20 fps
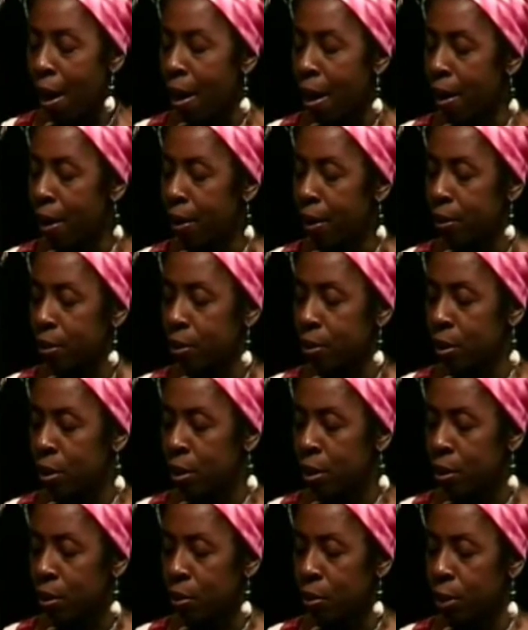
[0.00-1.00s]
And
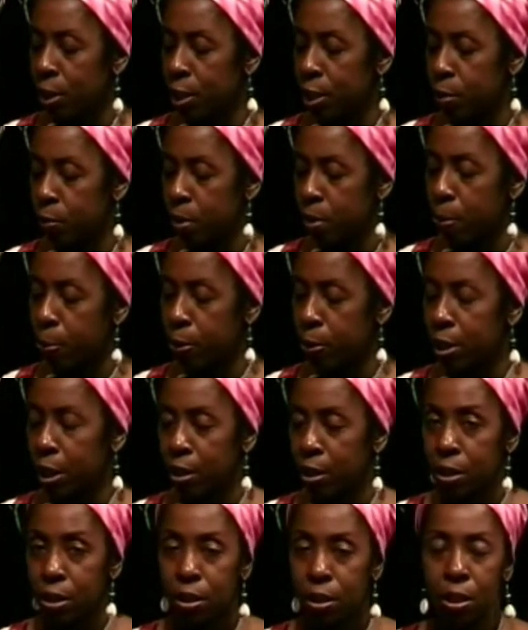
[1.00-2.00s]
this
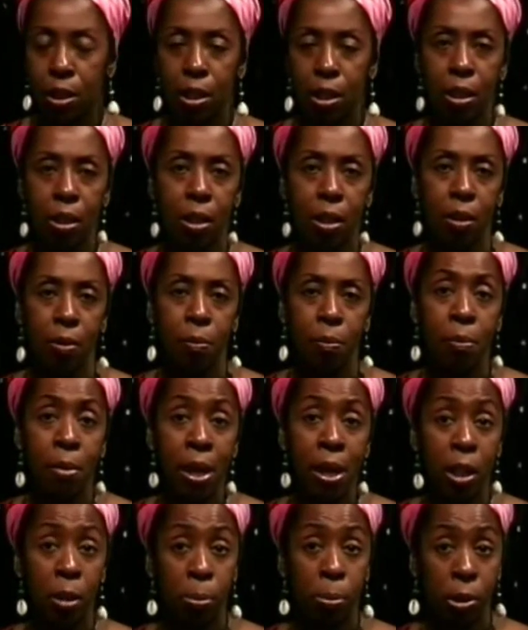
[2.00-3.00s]
represents the
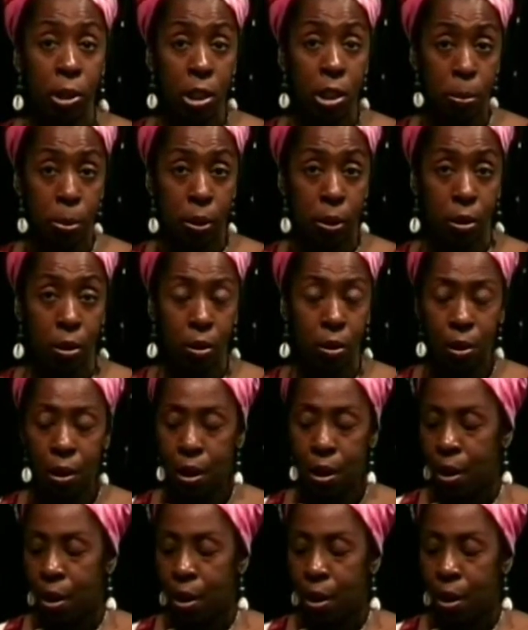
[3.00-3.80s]
male principle.